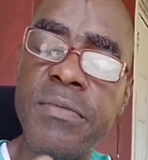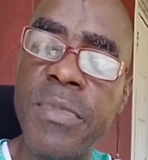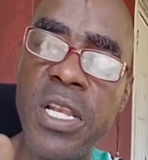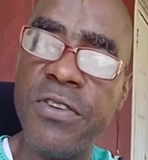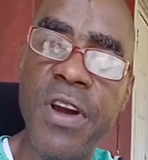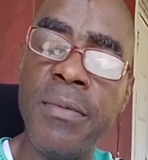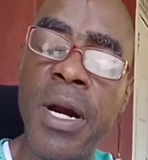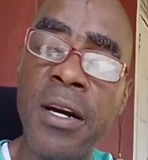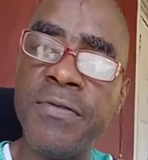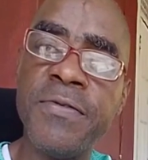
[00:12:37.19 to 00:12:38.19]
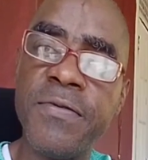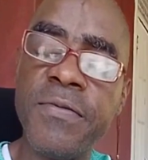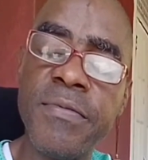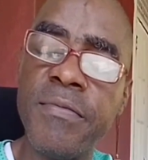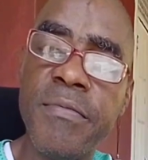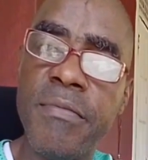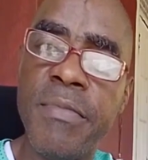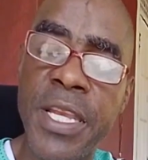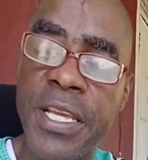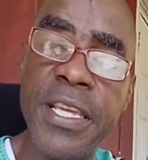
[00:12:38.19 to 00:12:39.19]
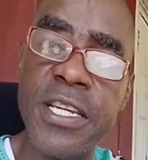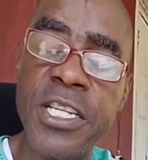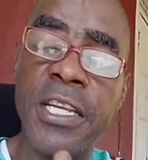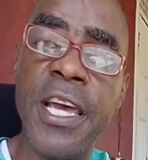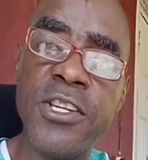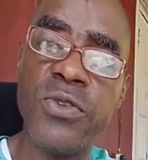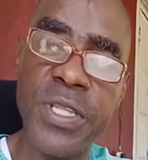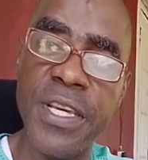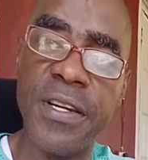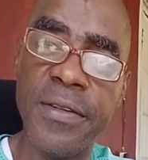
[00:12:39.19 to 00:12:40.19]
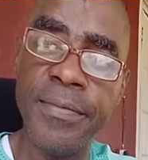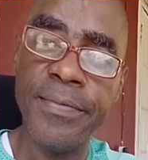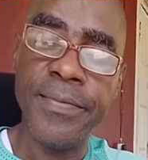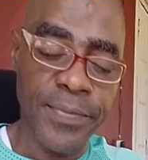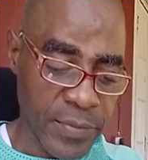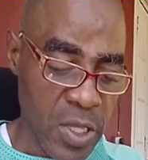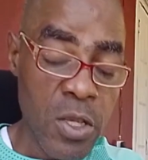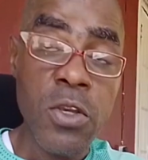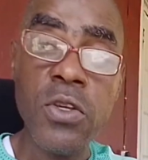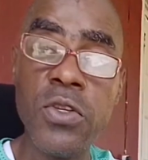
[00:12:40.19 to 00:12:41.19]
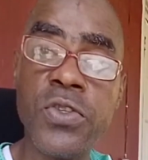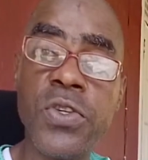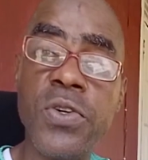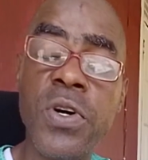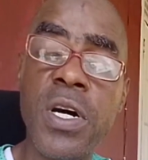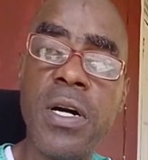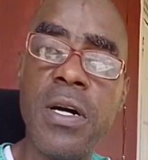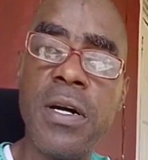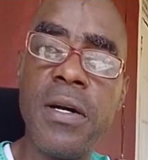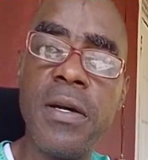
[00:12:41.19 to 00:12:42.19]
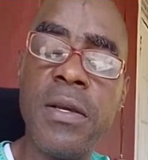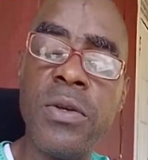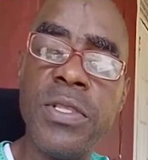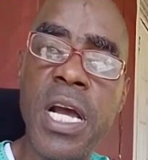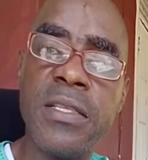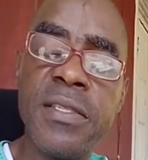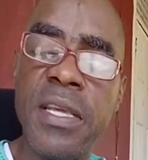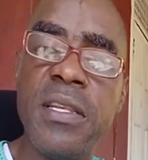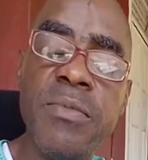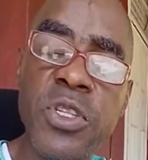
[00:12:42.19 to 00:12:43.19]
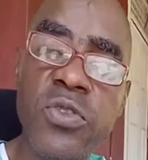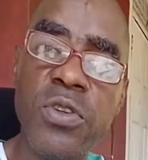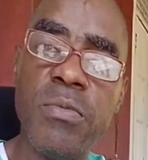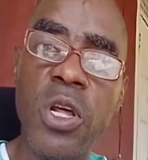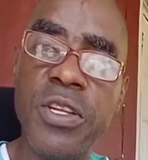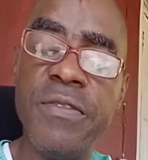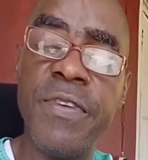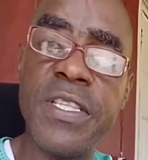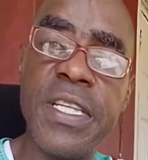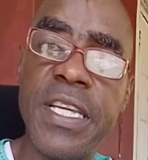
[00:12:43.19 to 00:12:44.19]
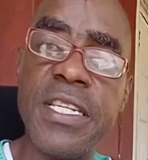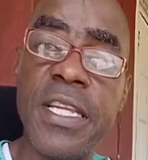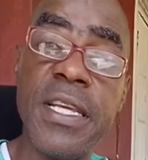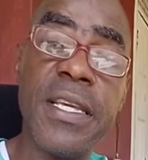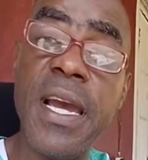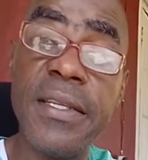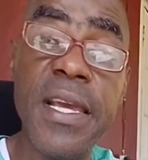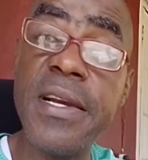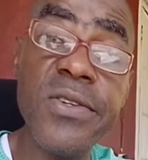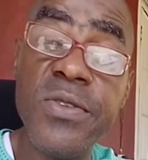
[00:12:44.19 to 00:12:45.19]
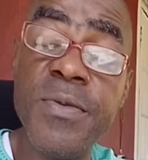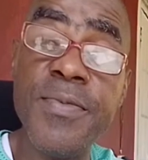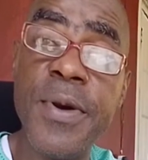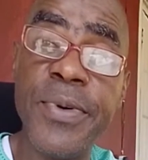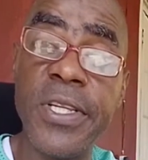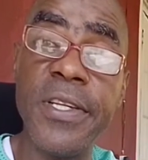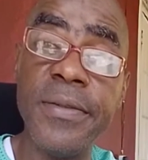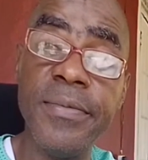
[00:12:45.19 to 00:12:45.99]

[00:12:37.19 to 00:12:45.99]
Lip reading: milligram of medication I should take. So, not sending me to do the blood investigation and can't diagnose me properly.